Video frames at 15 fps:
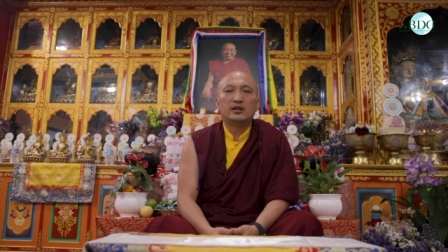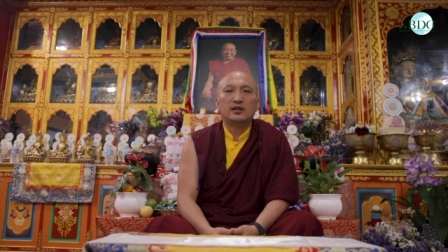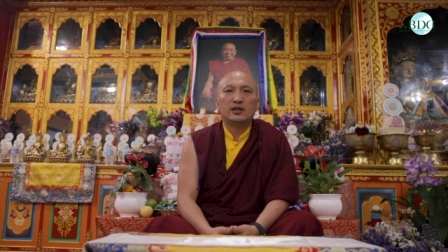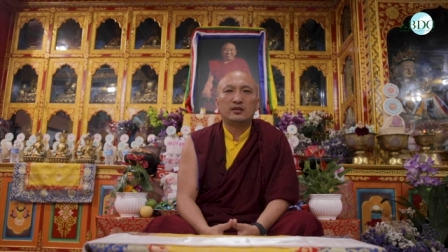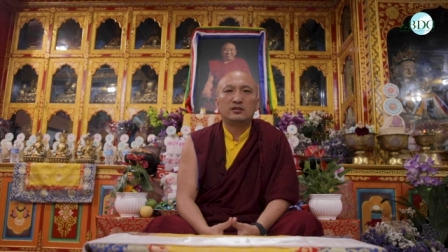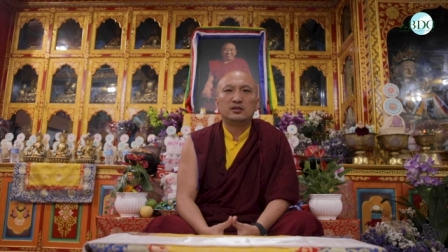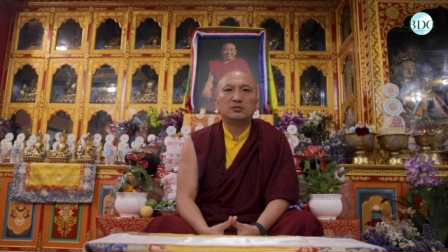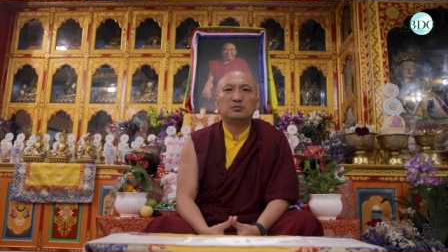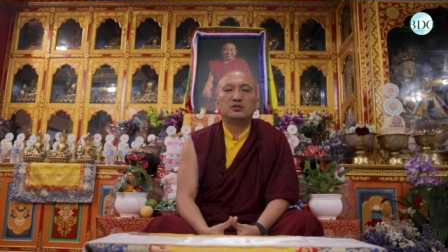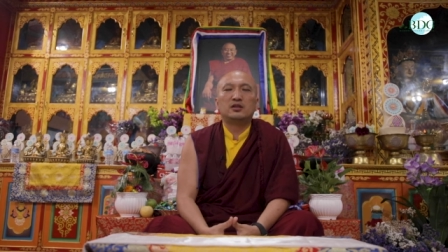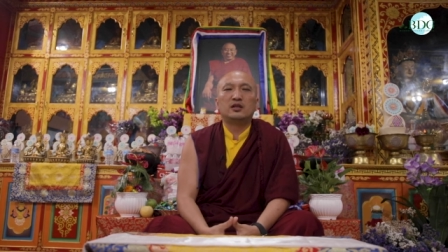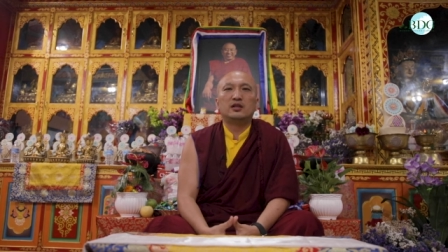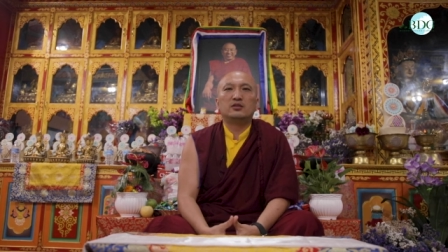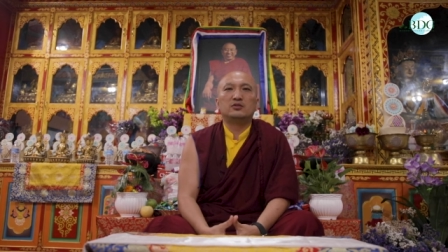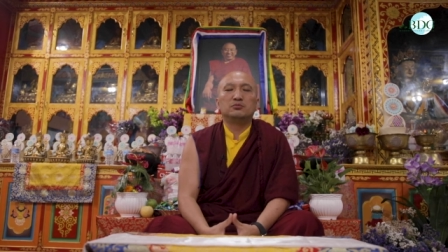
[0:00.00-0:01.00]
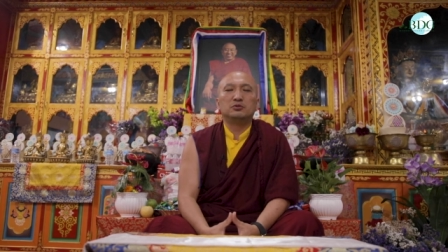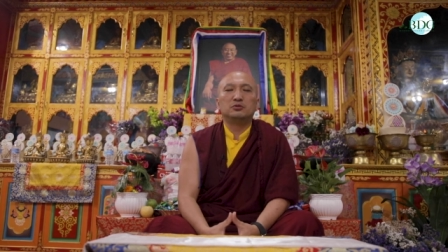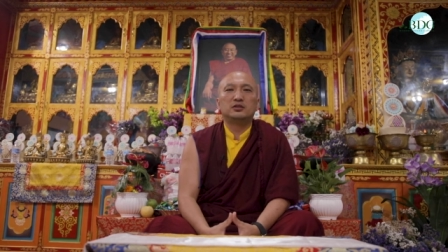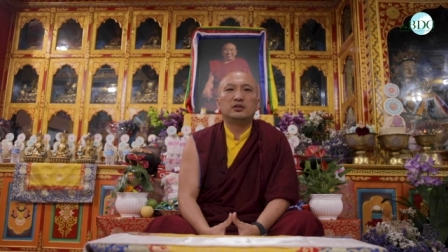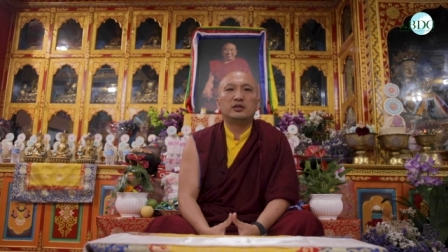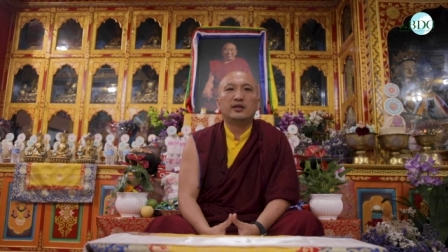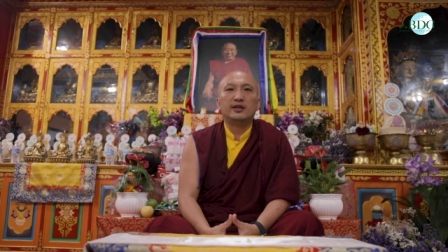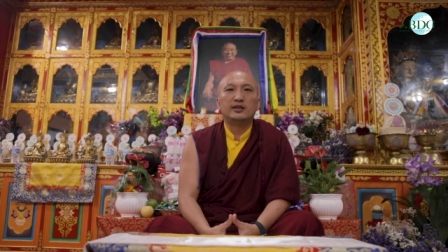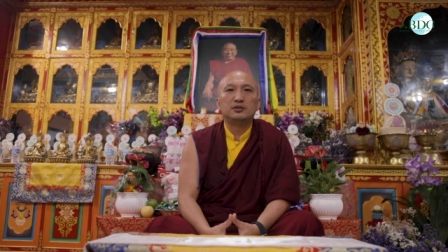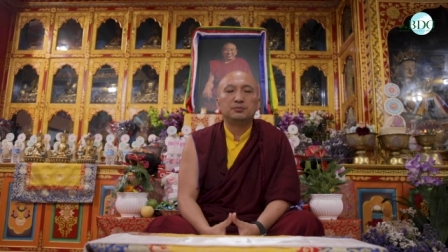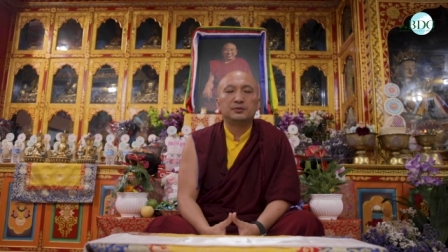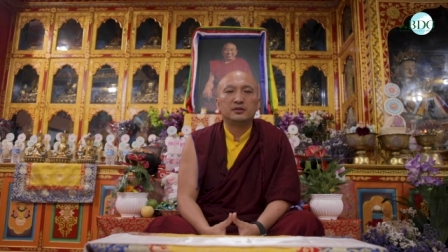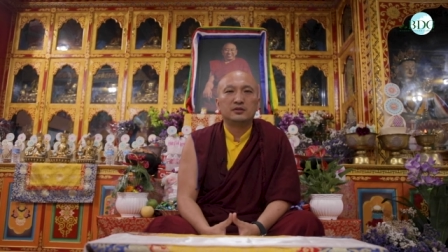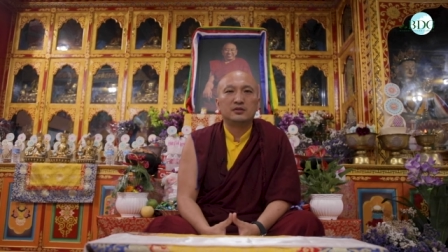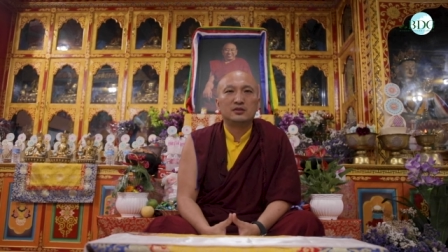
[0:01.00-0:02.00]
it seems like Rinpoche has
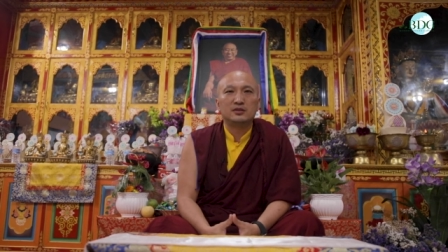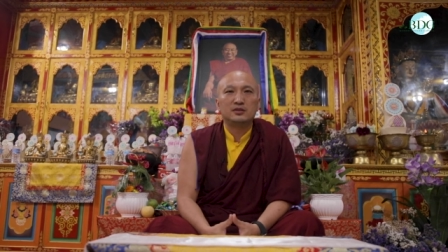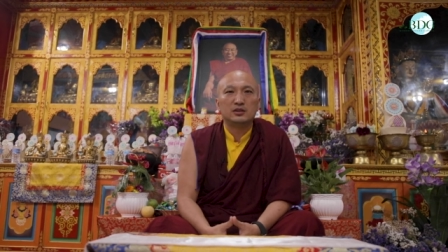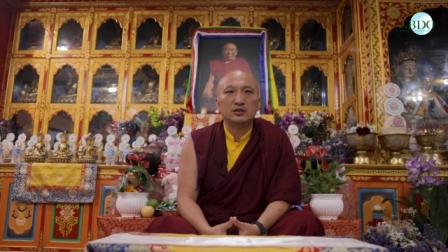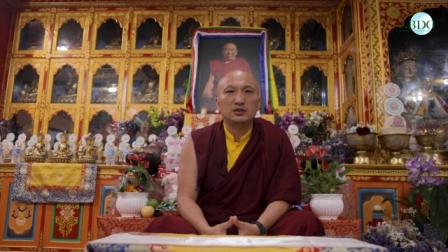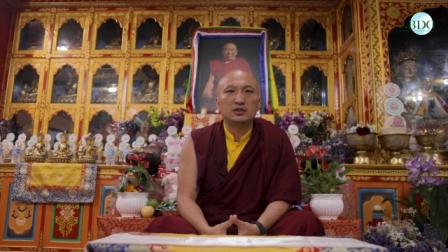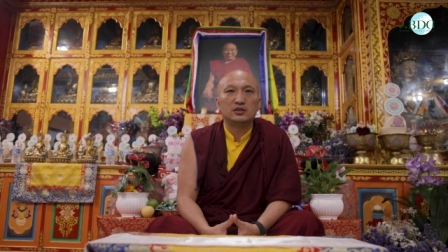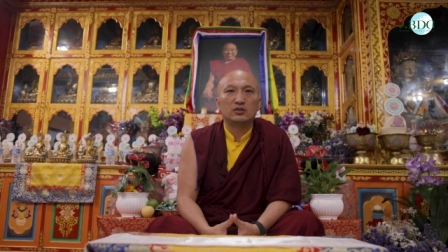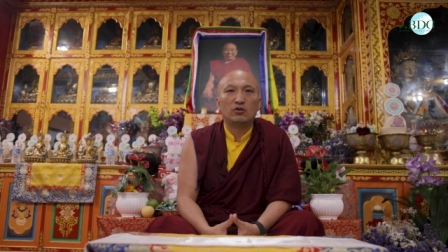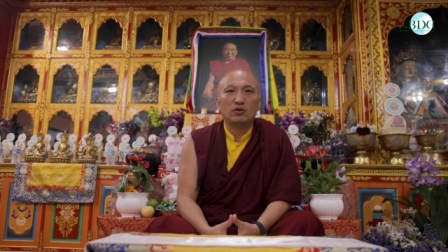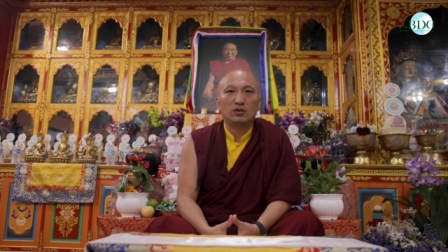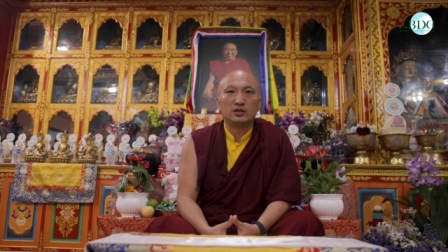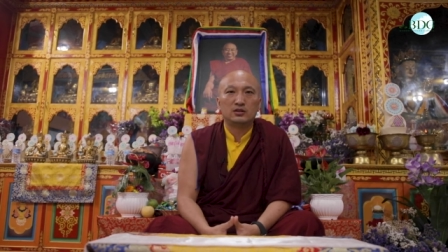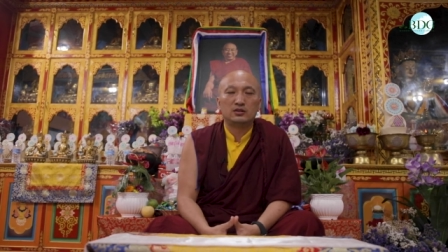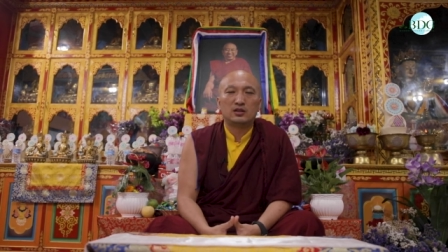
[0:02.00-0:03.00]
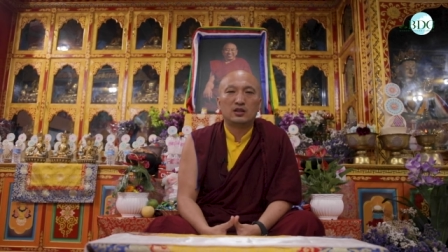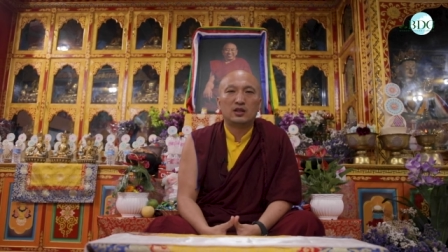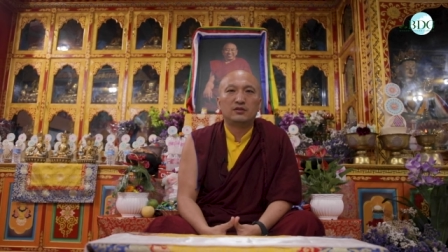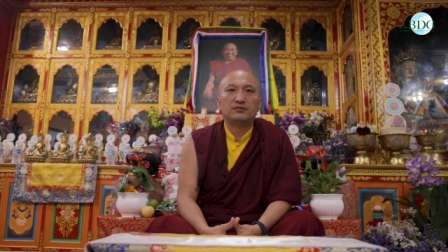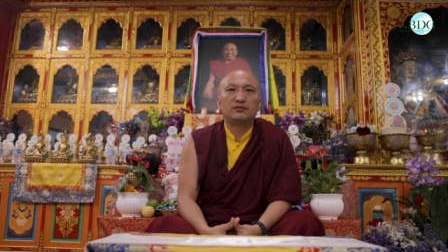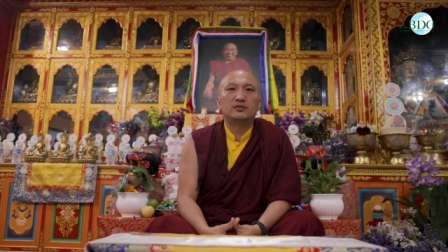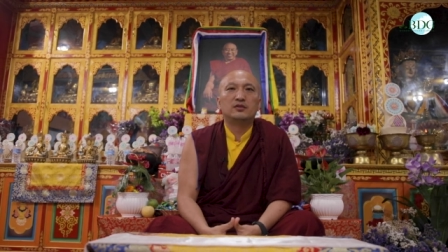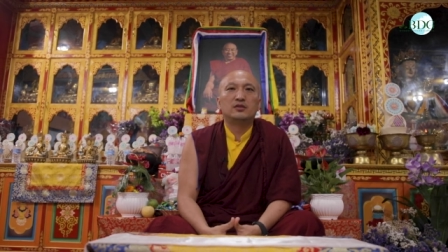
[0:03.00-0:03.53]
been teaching all his life